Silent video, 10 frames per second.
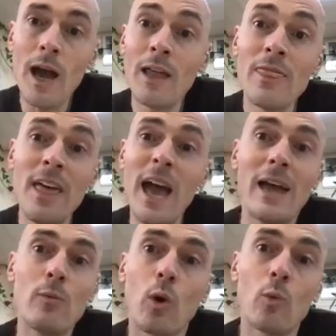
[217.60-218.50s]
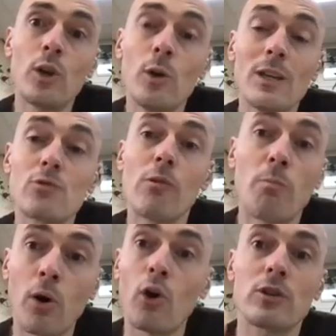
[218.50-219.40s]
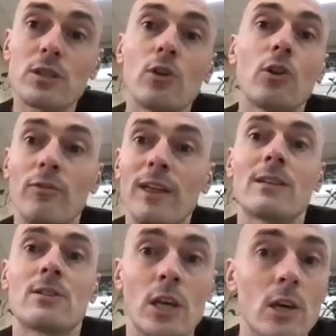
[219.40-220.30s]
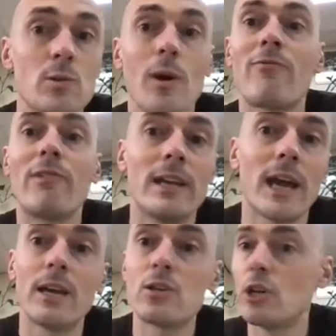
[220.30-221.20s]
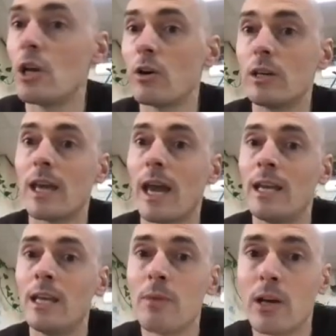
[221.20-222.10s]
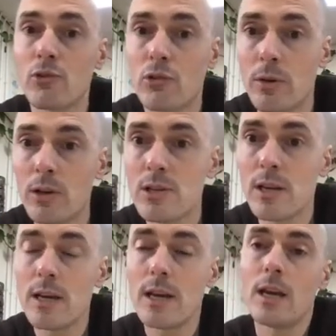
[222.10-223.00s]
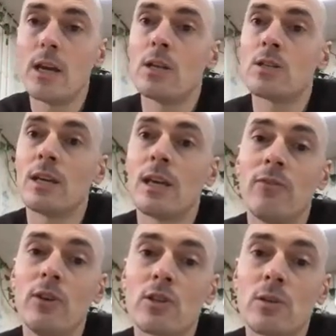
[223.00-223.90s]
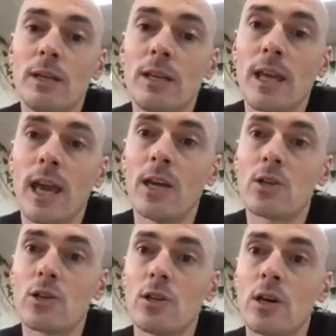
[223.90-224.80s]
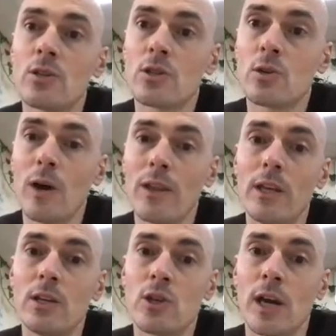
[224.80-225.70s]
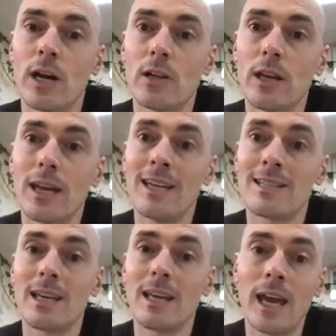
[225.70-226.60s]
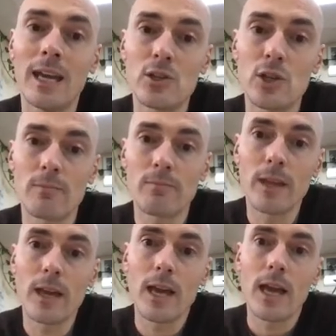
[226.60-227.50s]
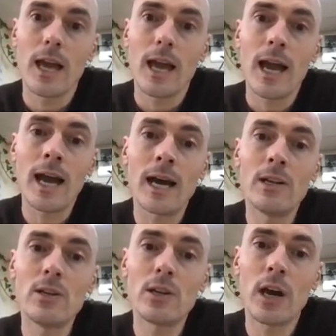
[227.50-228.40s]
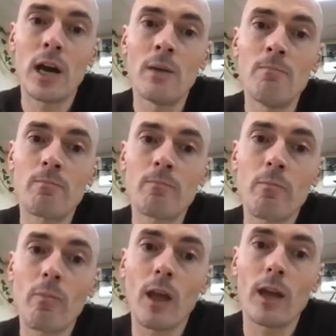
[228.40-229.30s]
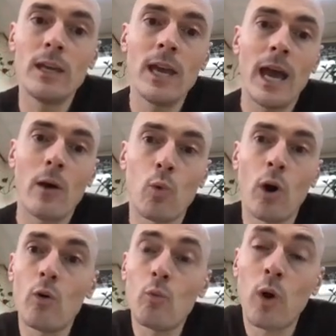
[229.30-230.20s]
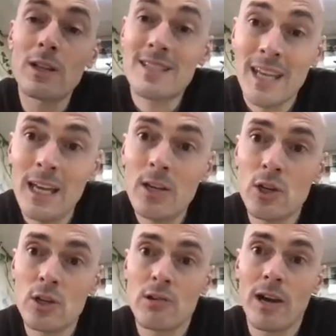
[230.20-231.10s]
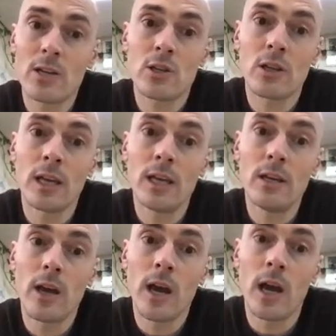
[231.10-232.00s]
And then what we're doing is reporting all of that to you. So every day, as you know, you're getting emails from us to give you some indication as to whether your child is engaging. And yeah, what teachers are actually